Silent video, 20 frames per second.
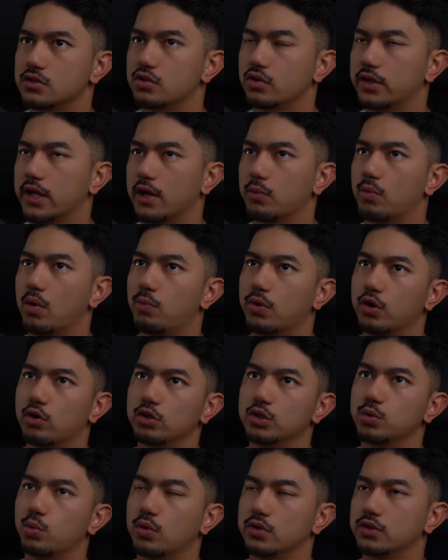So again, what we're
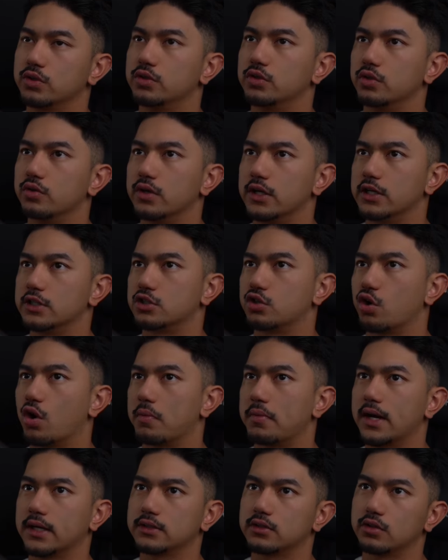going to want to do is
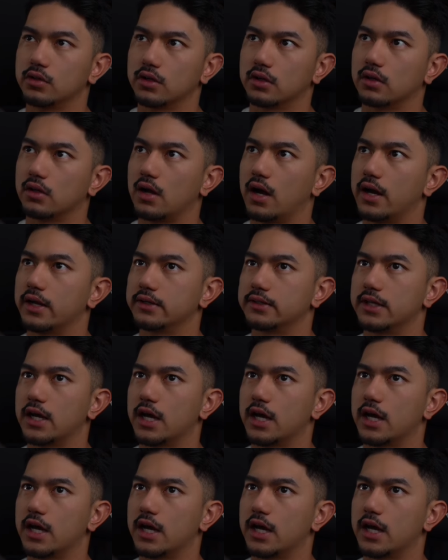go back to the client